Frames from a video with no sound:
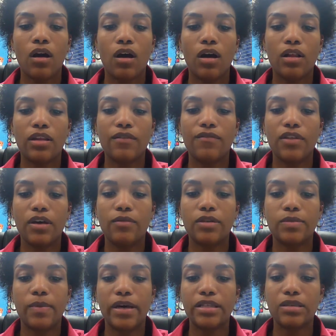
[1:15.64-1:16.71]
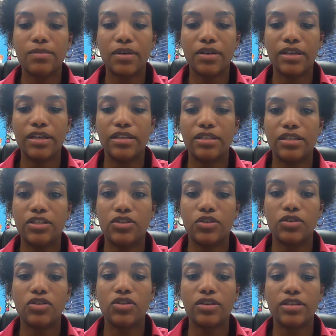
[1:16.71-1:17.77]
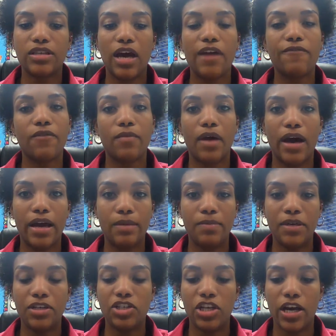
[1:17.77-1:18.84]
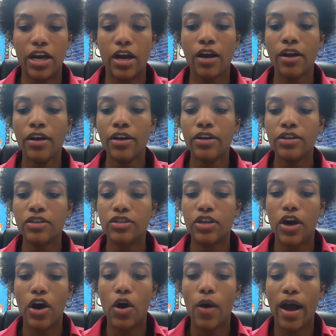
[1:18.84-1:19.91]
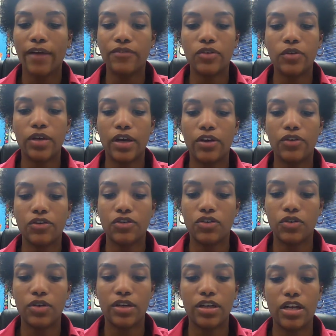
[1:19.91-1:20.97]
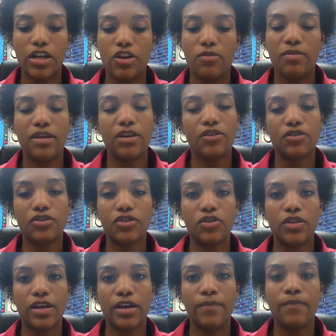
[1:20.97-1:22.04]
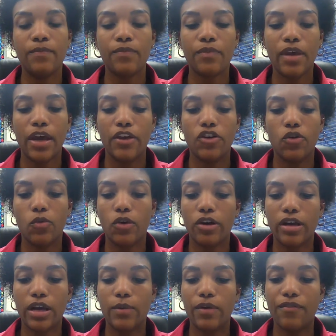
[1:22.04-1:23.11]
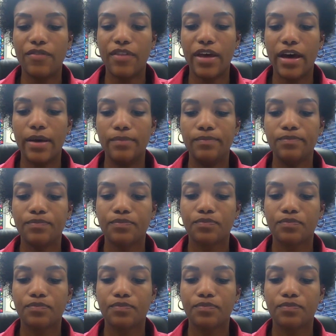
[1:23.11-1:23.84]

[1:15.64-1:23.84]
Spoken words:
all of the responsibilities and the students are assigned from the IEP chair. So after you get your student and you meet your student and you're working with them,